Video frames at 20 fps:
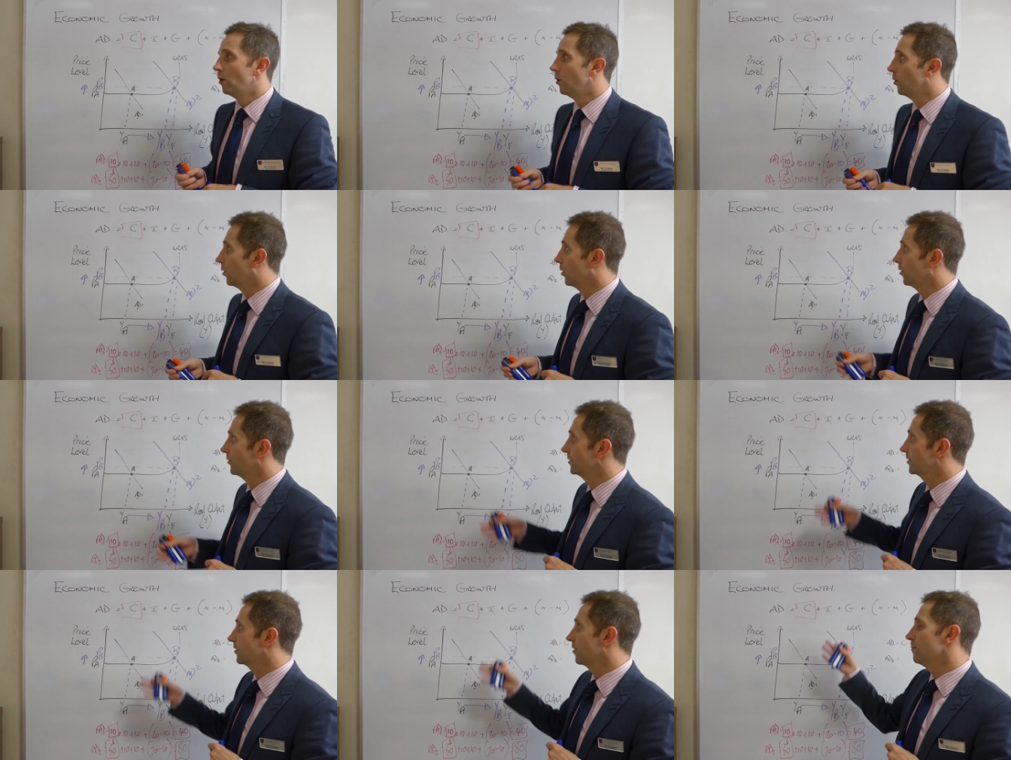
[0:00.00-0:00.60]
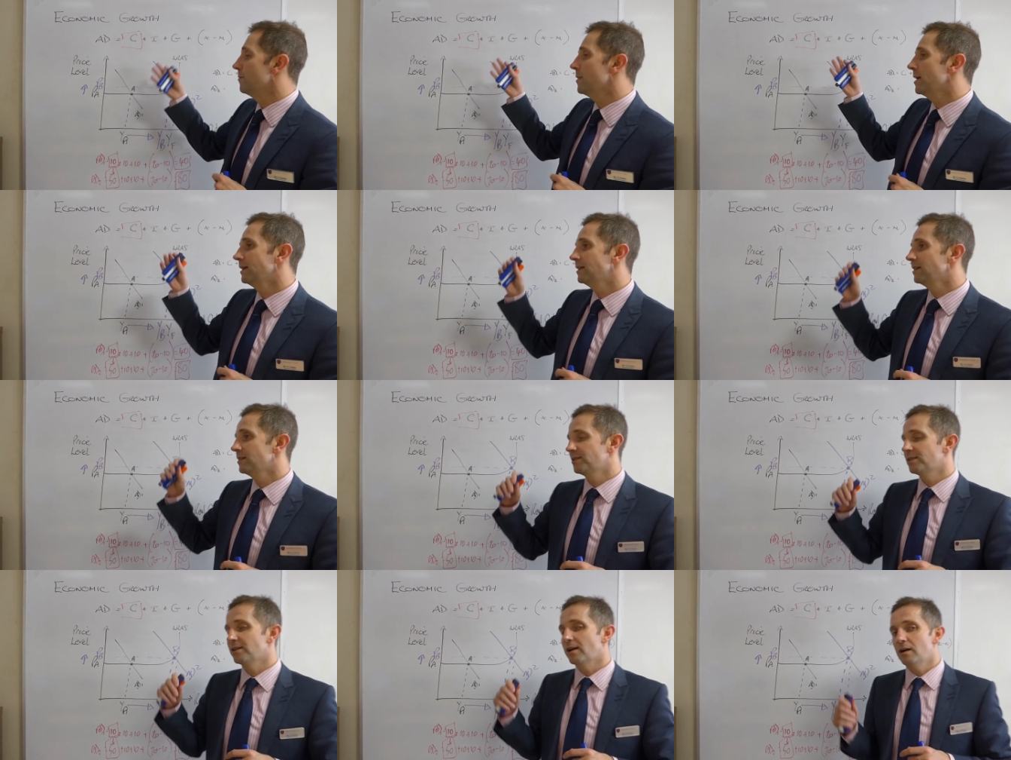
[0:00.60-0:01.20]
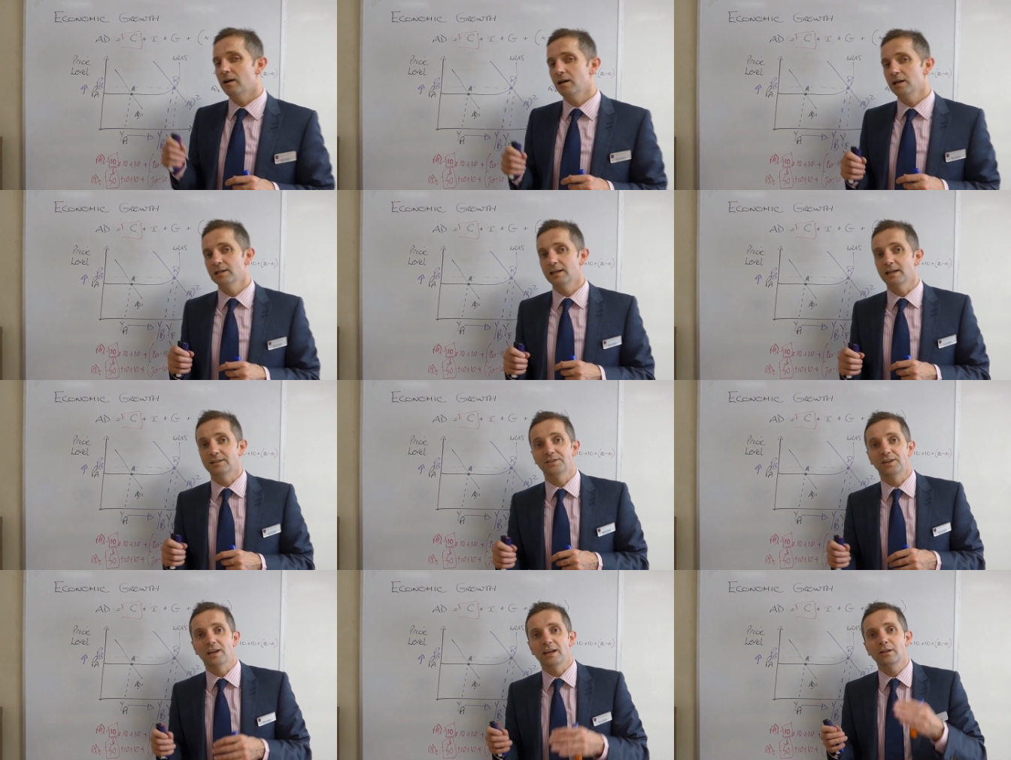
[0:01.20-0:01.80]
Or the government may decide,
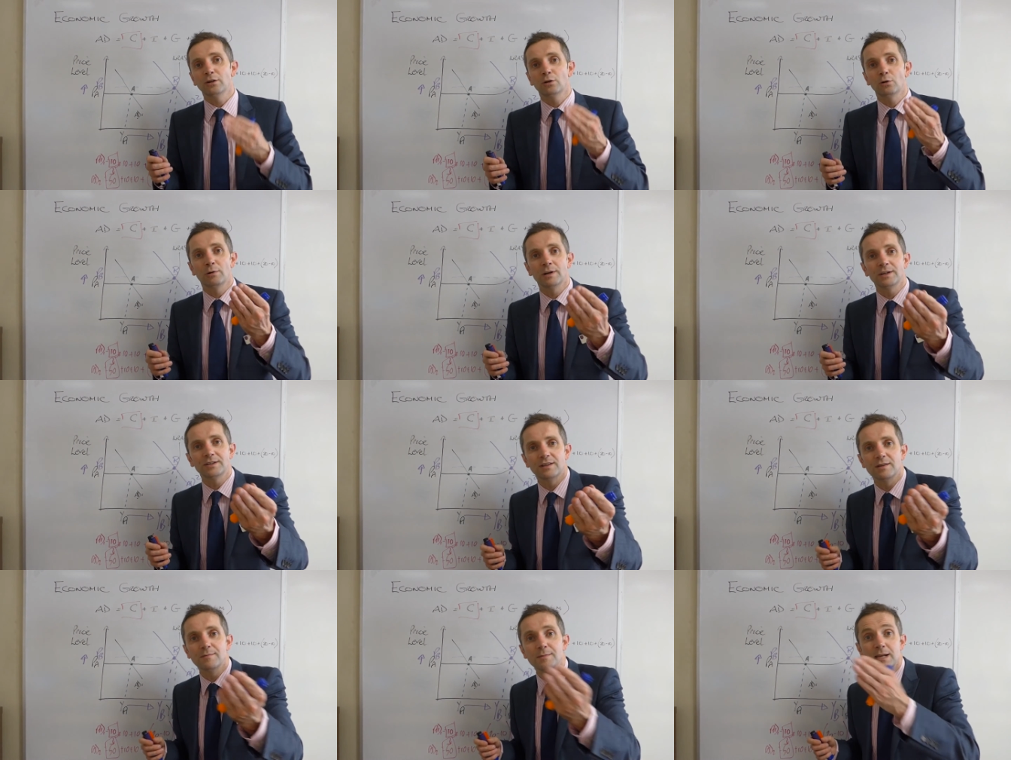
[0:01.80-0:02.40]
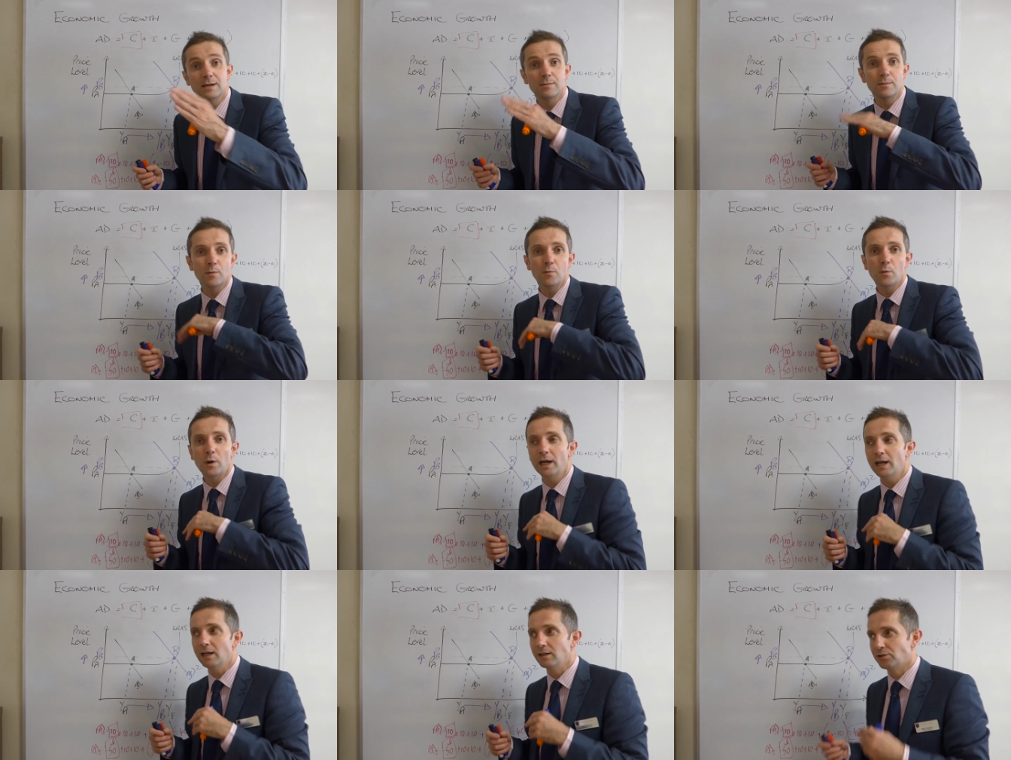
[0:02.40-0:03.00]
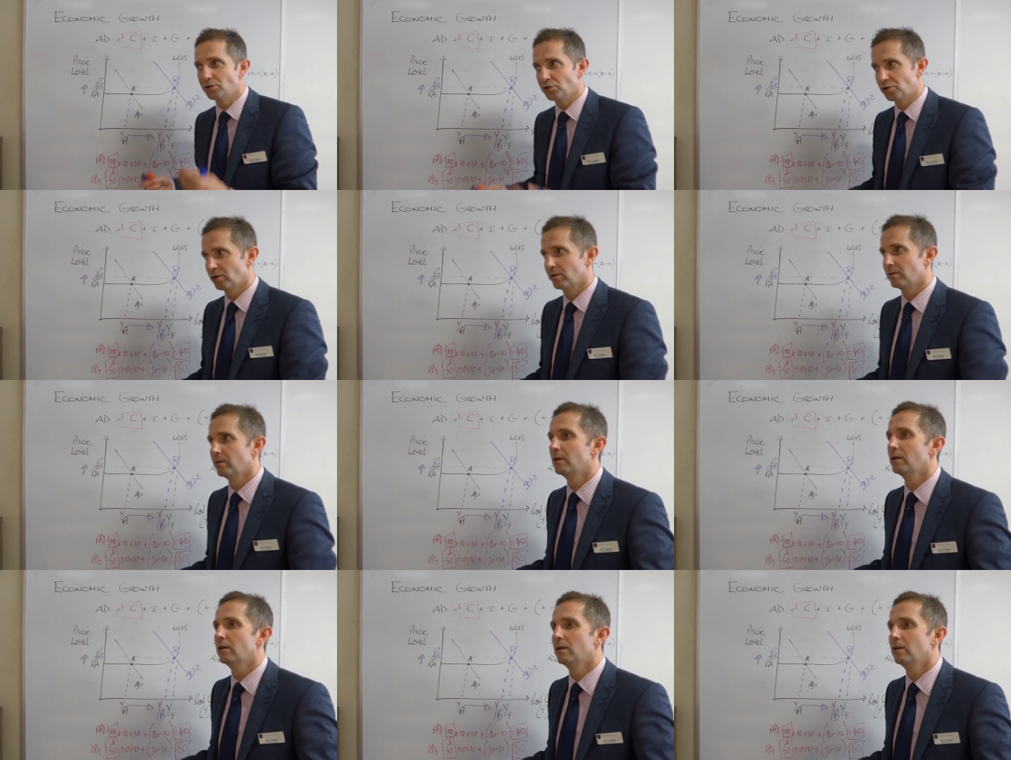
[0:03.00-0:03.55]
let's increase the minimum wage.